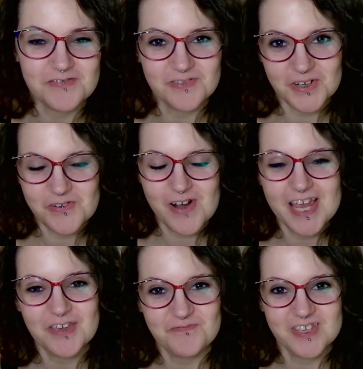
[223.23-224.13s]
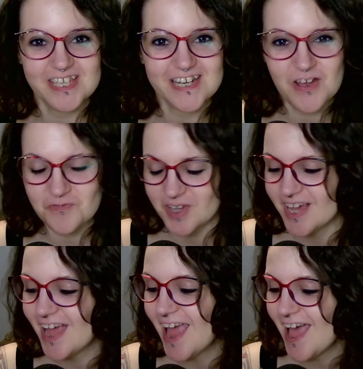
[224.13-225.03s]
of Learn Reiki
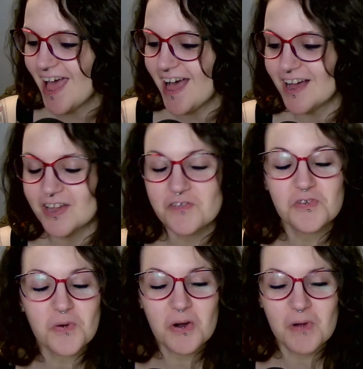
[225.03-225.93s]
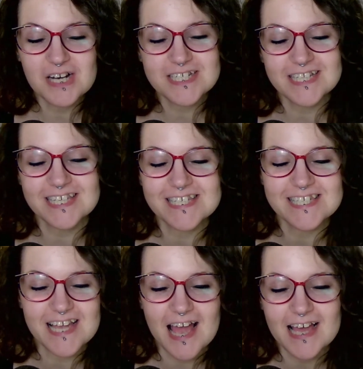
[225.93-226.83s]
Philadelphia. If you are watching
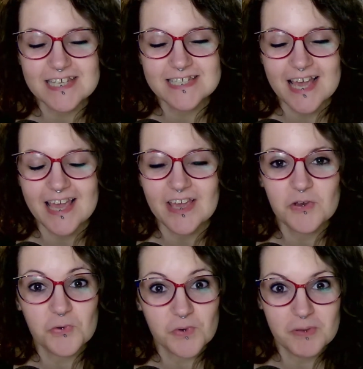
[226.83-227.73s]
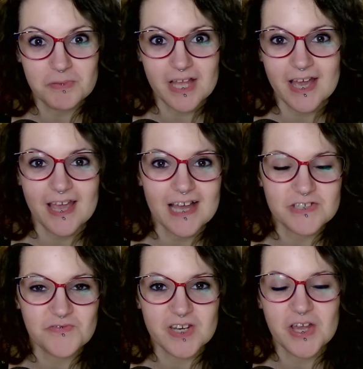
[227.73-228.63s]
this as a replay, as
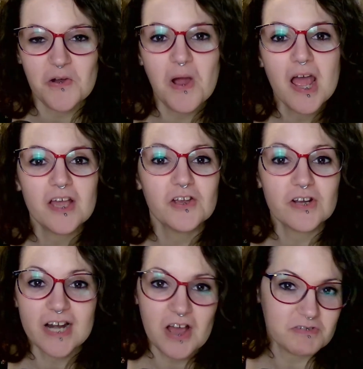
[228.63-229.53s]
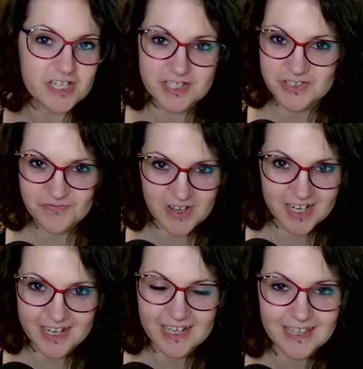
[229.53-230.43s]
a video, you're going to have just as fun
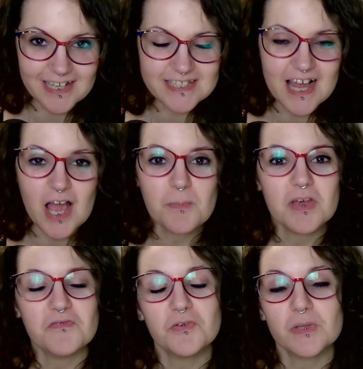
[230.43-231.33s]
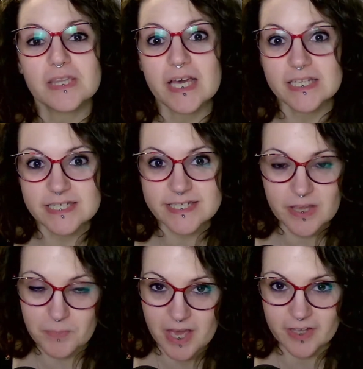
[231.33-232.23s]
and healing a time. If you would like to
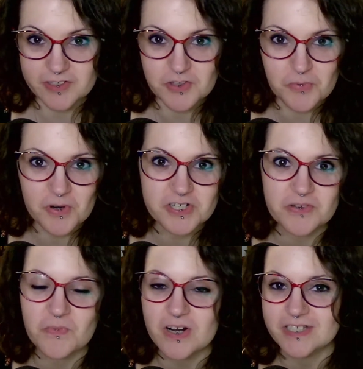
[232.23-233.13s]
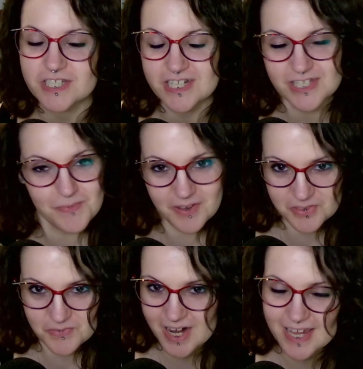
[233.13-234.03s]
skip ahead to the portion where it's just about
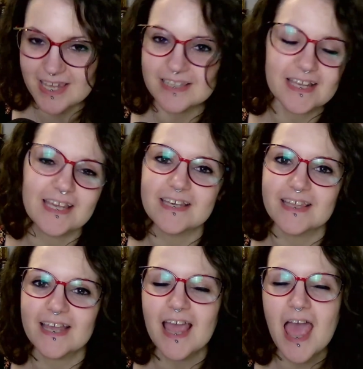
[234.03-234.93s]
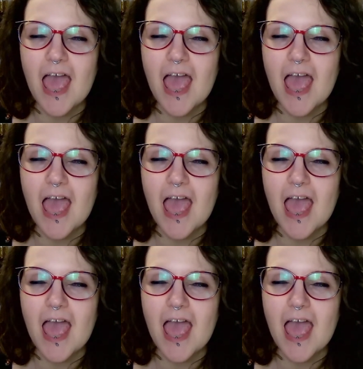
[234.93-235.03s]
the Reiki and the healing,